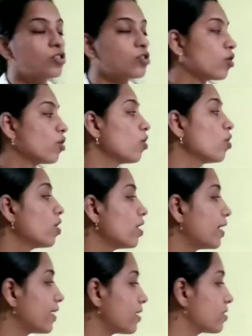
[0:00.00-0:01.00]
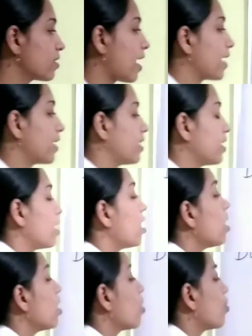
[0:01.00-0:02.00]
So let us write
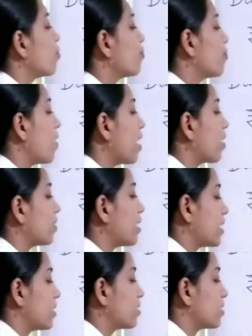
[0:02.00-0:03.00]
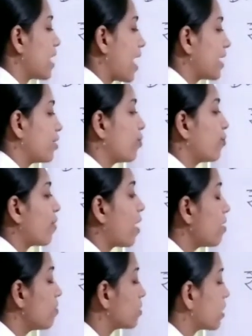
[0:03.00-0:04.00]
here 5. That is 9 into
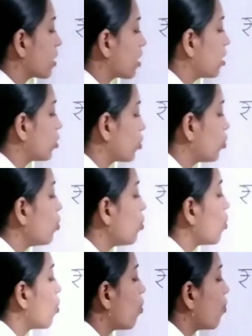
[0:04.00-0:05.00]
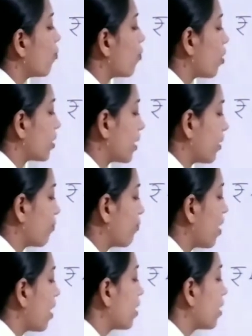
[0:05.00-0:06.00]
5 is equal to
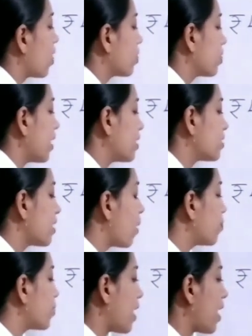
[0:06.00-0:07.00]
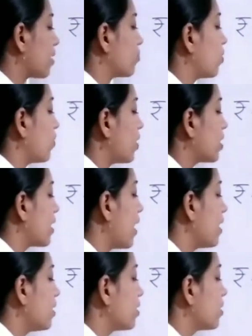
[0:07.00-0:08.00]
45. Then subtract, we will
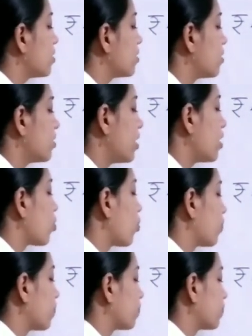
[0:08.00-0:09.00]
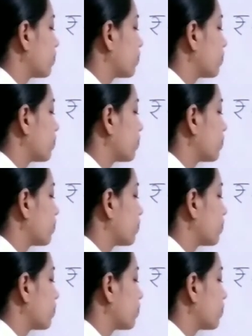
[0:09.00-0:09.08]
get 0.